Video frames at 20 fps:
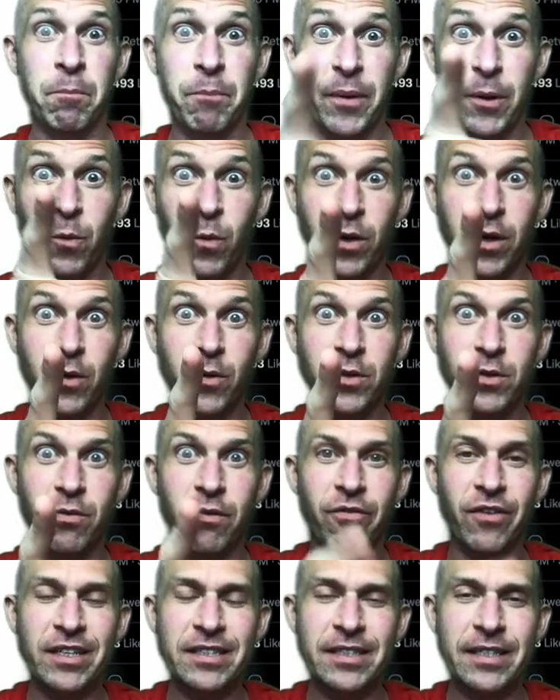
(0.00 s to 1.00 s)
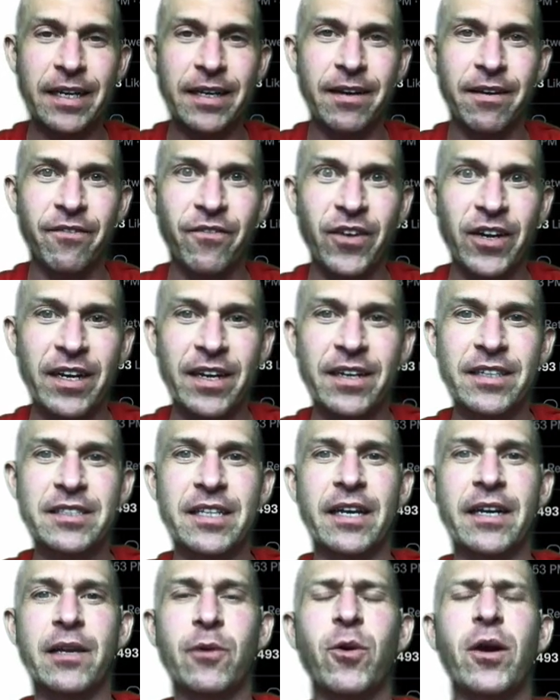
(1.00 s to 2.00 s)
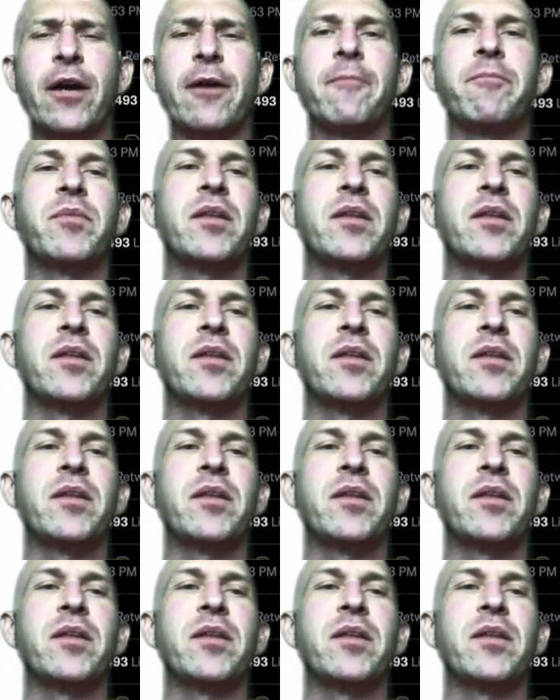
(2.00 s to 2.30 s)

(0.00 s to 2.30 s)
But we're going to investigate it and find out exactly why.